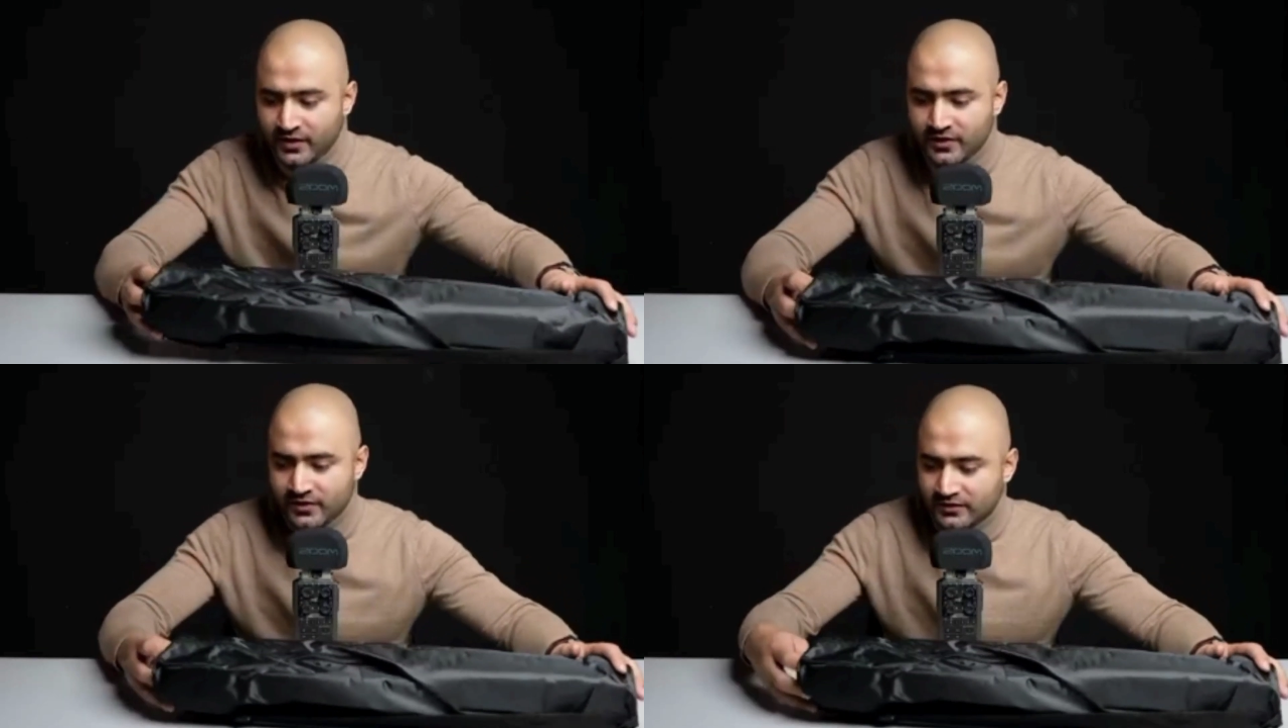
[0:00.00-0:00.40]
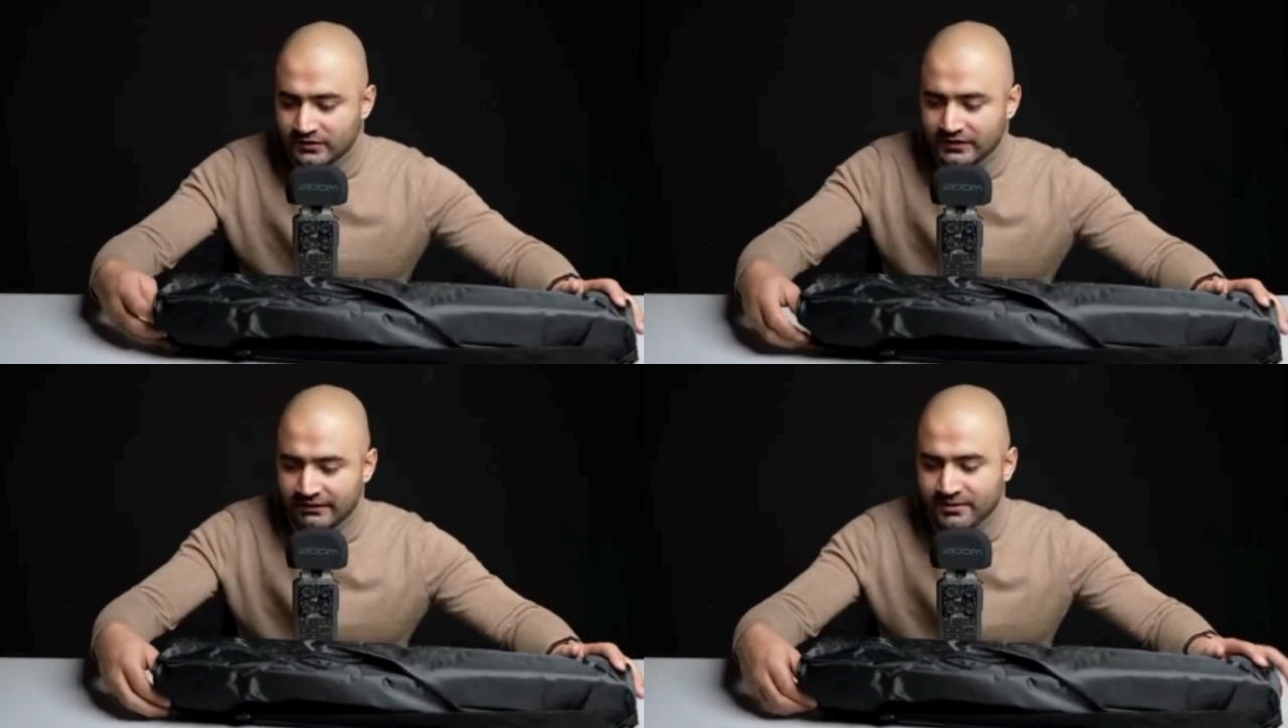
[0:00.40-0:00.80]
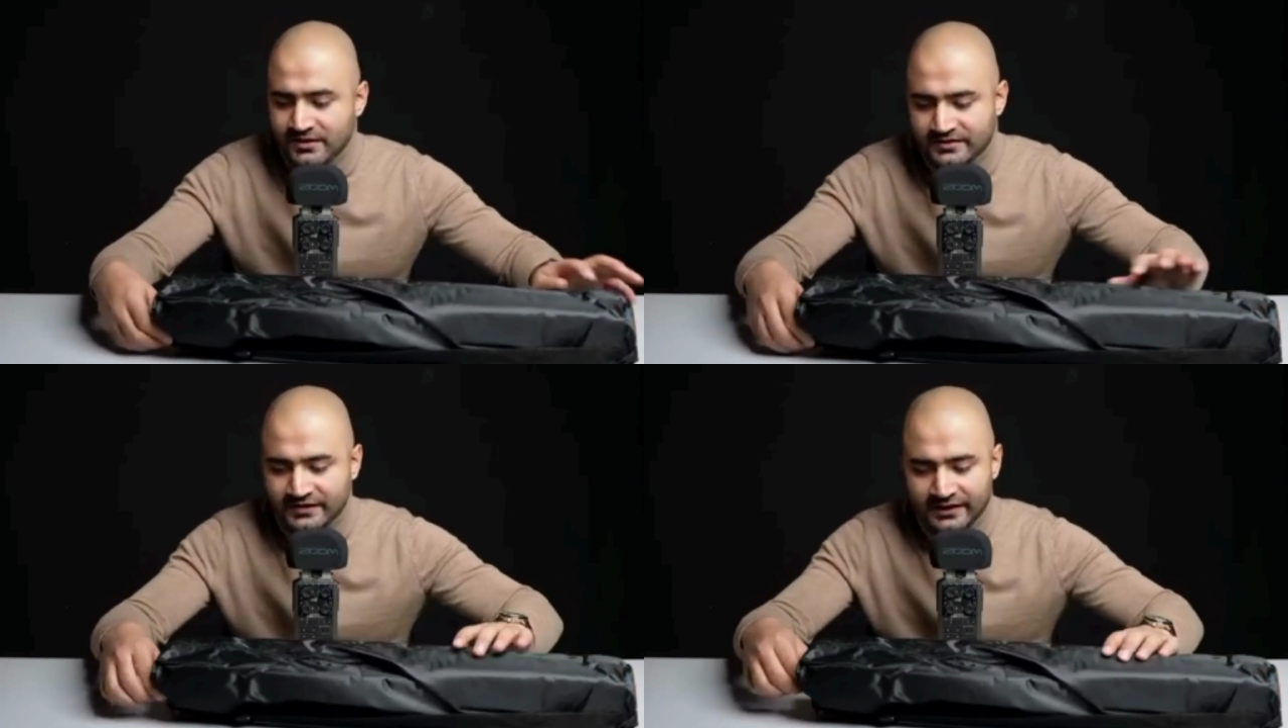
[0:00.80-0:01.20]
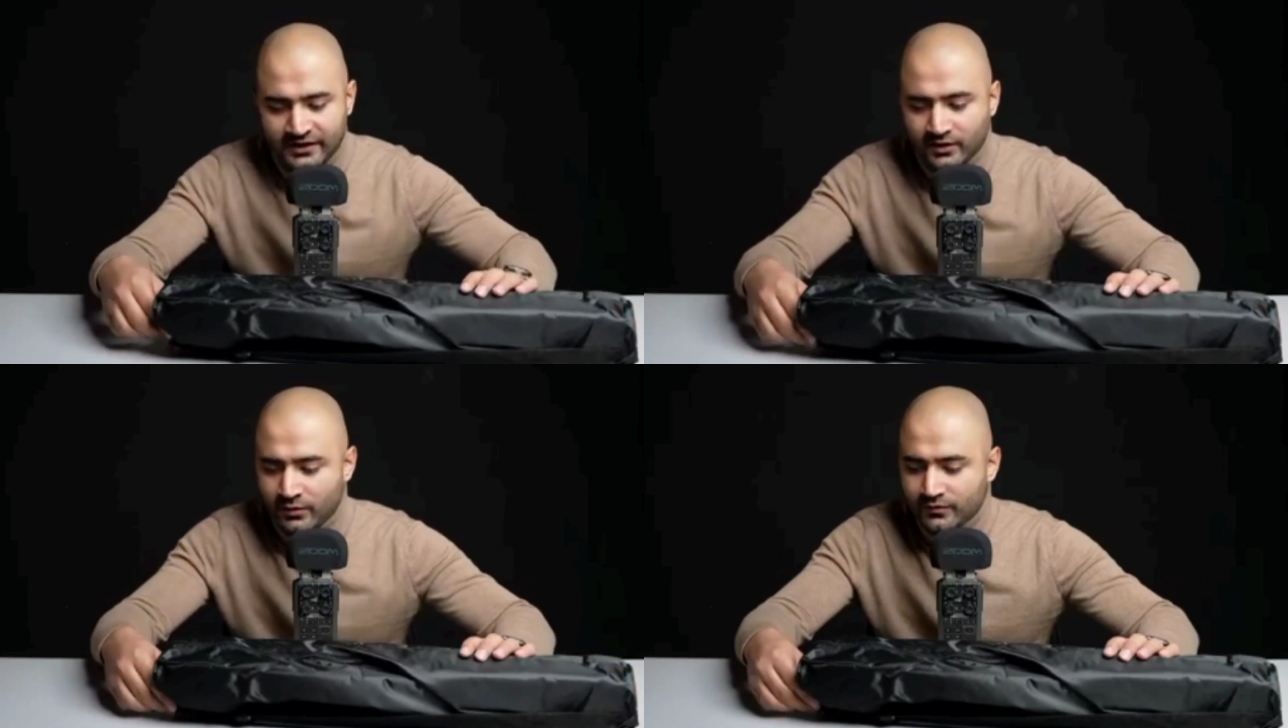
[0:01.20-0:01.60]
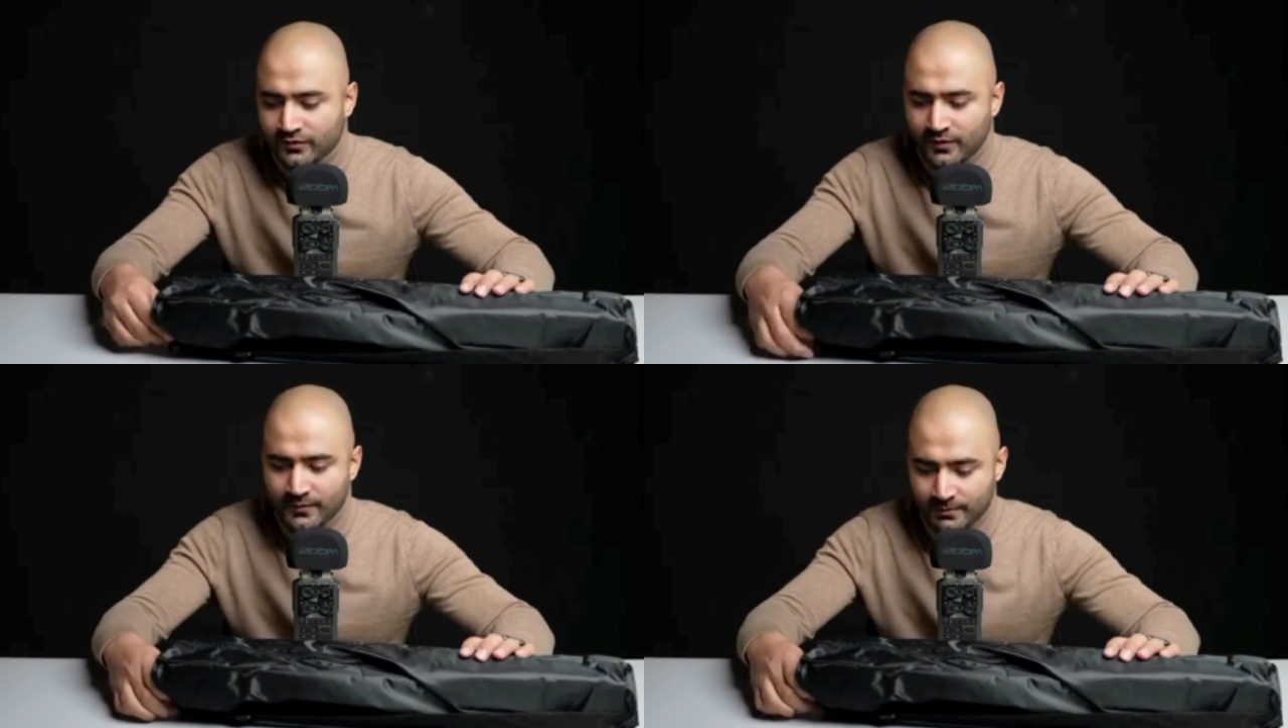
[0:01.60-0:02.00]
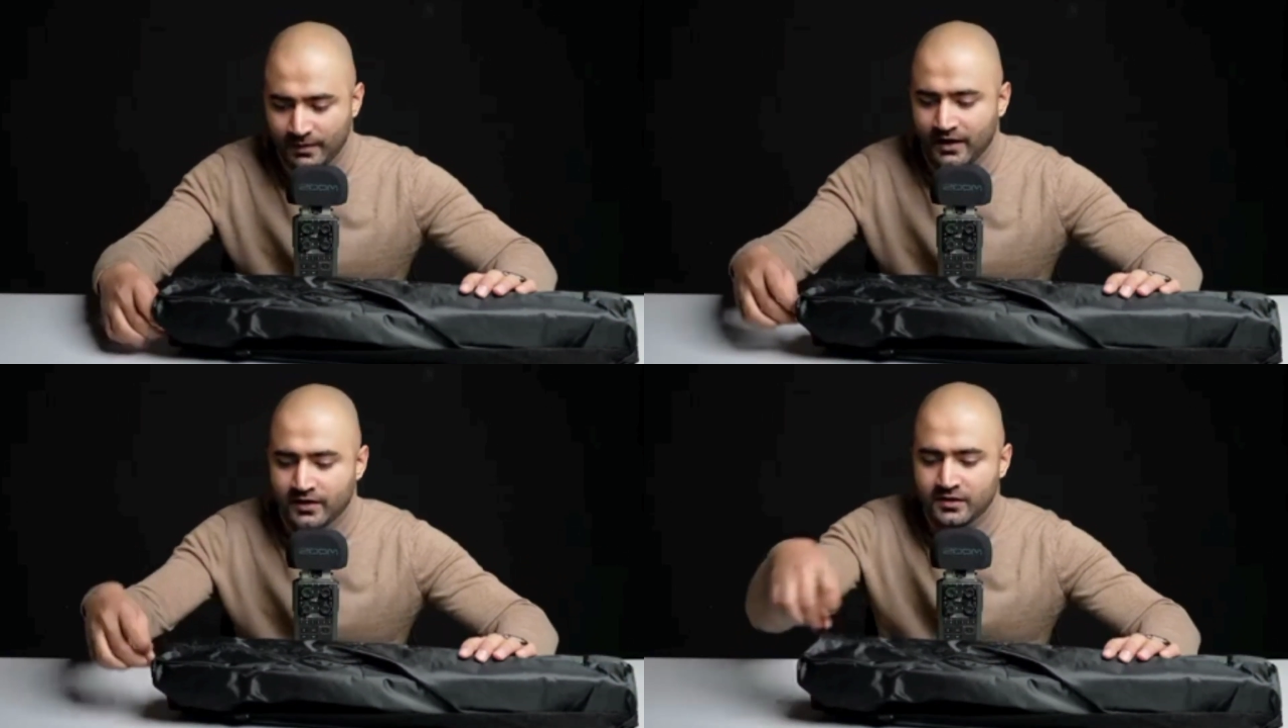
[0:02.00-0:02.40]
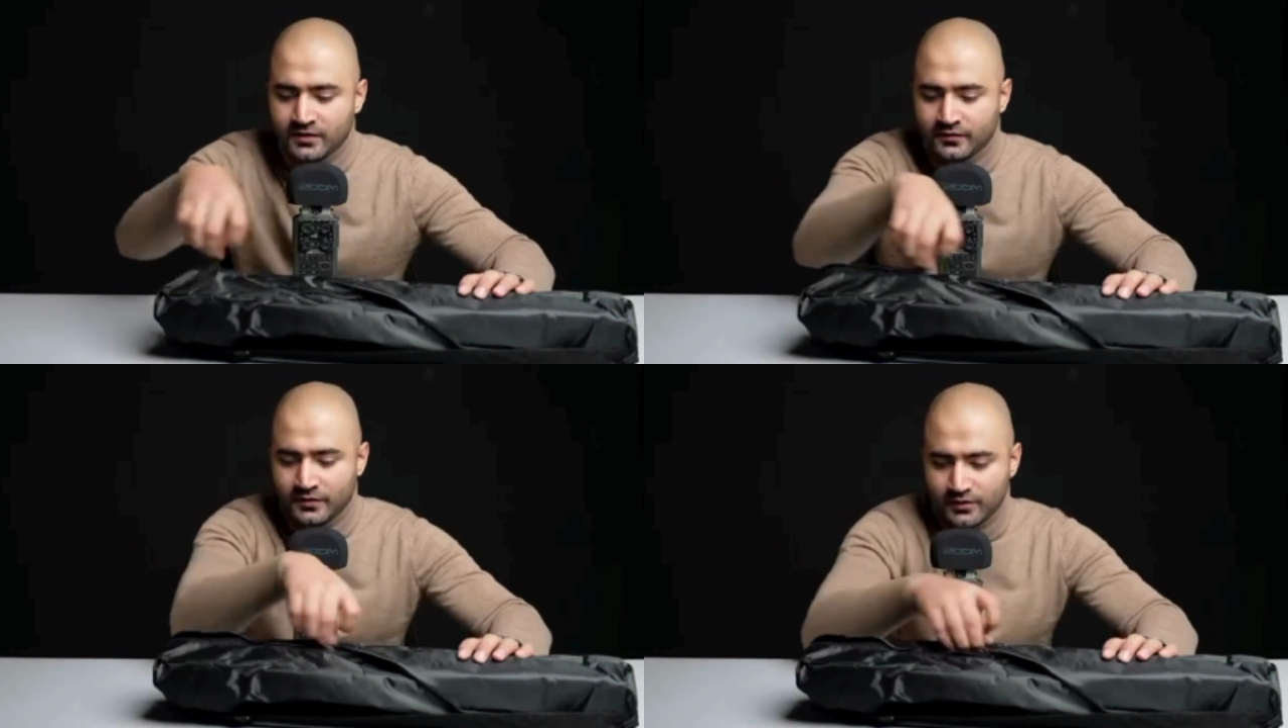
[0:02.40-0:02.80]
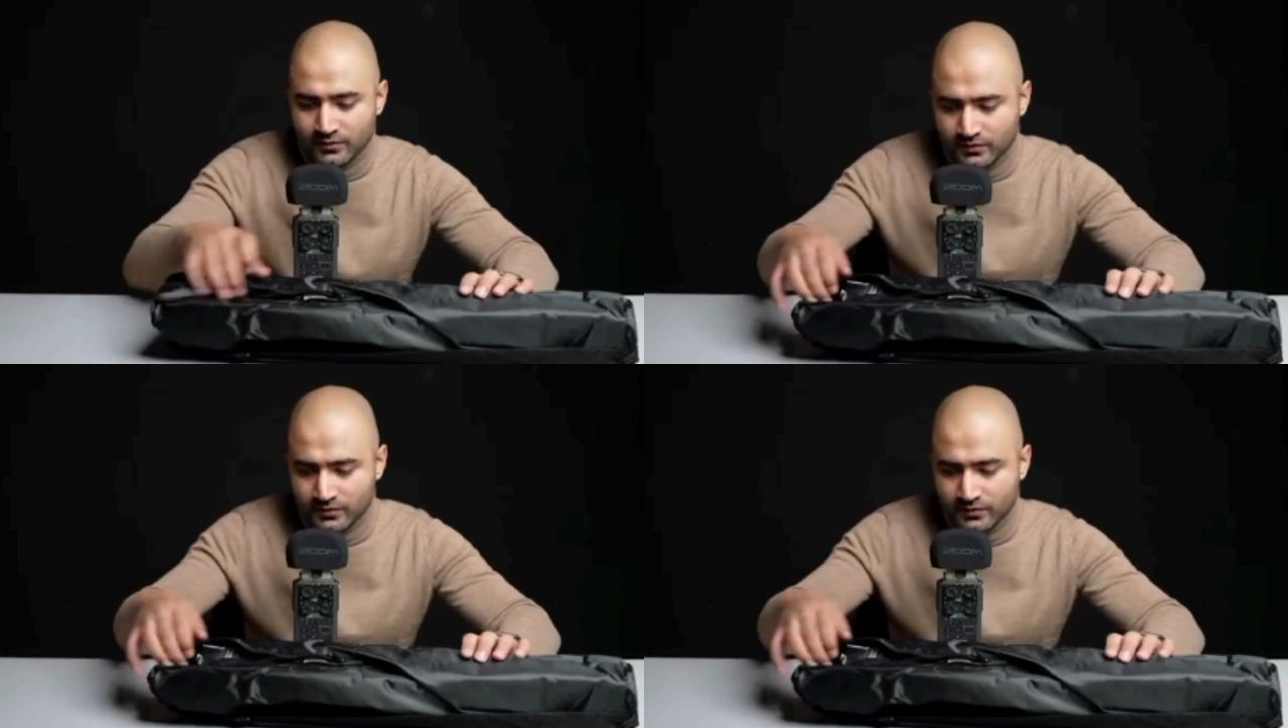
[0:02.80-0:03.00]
So let me just take it out from the bag for you.